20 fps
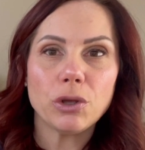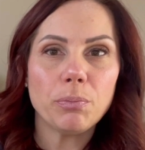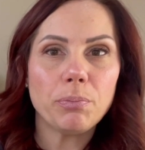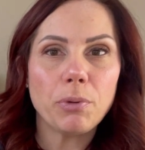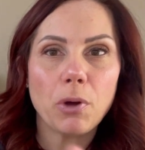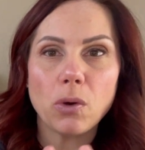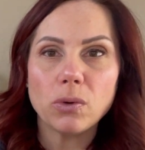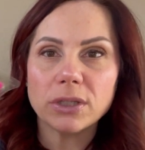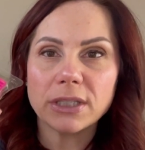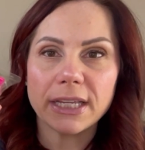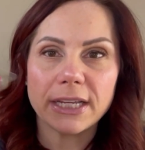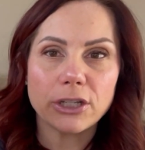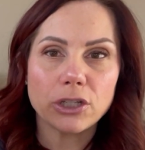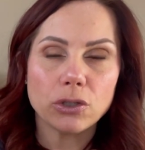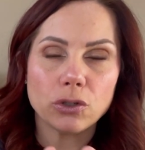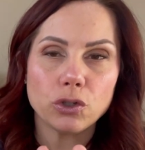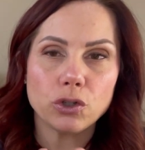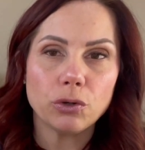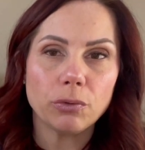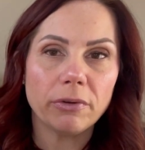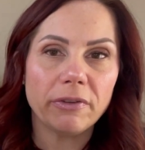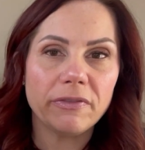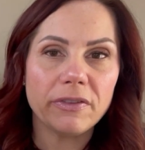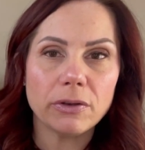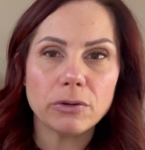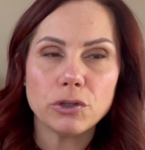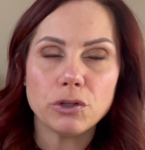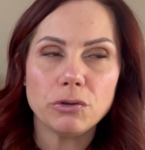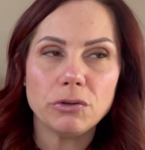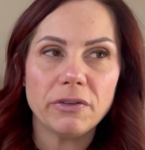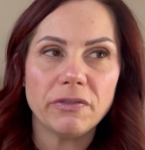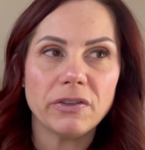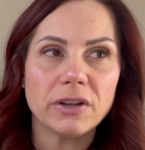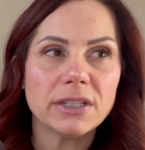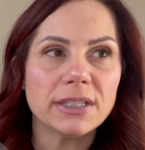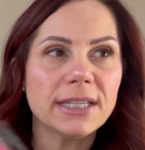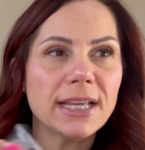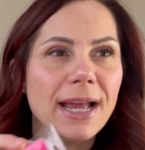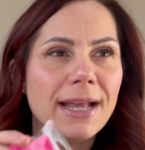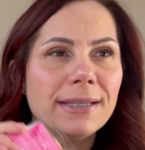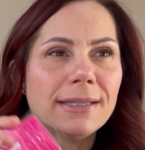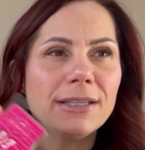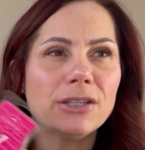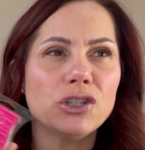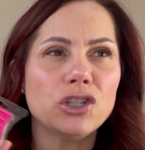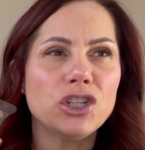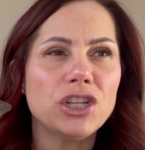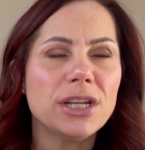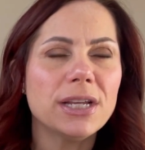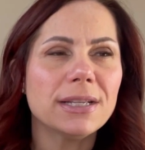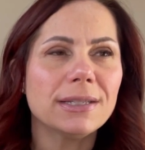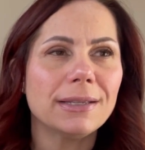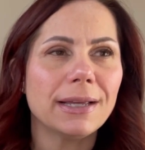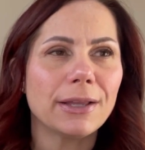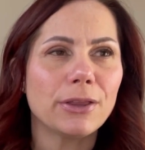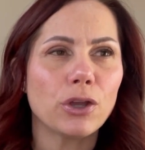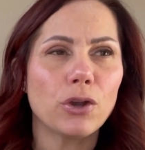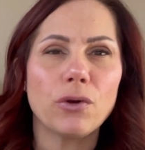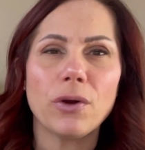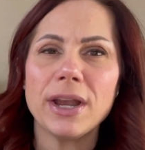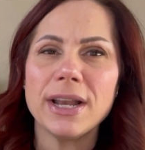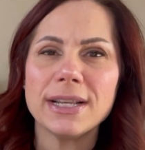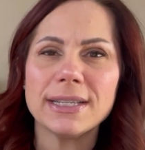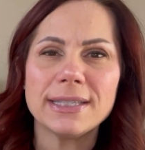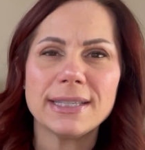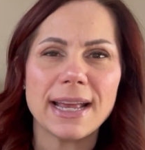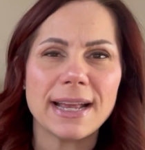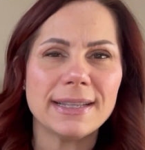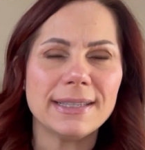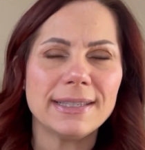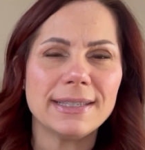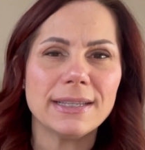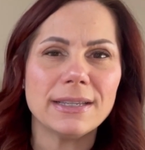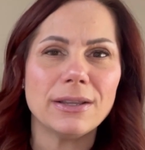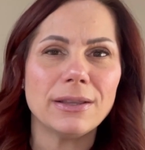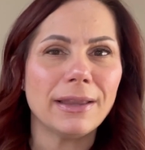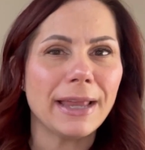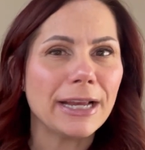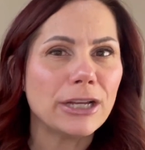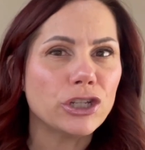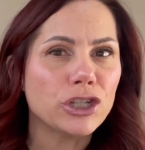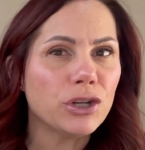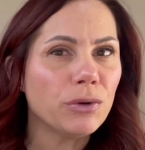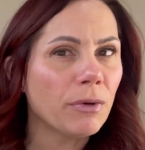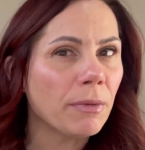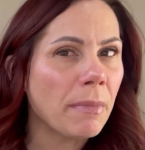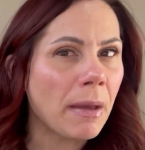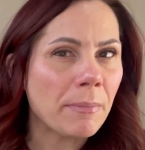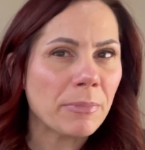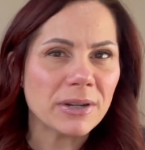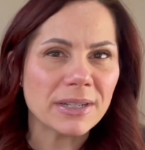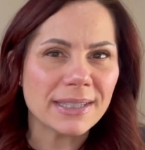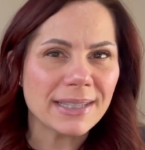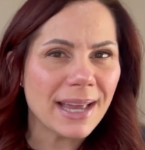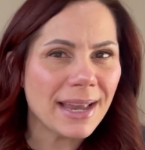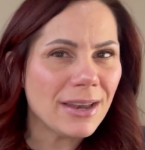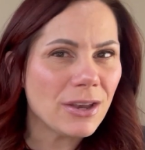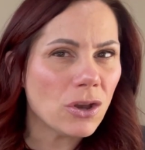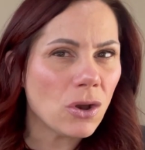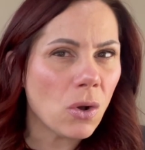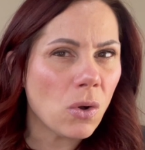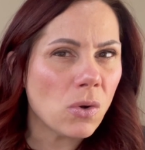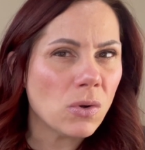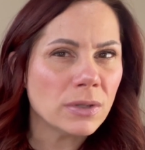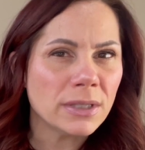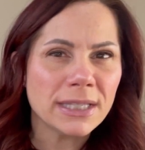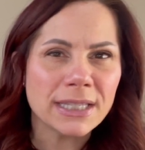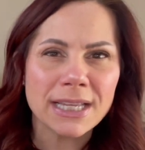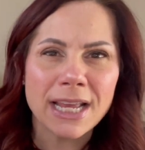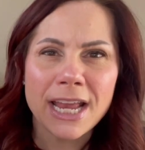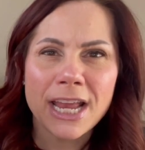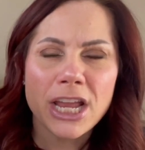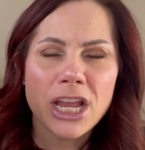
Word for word: post like so she'll review two different scents and she is like the greatest at like she remembers scent notes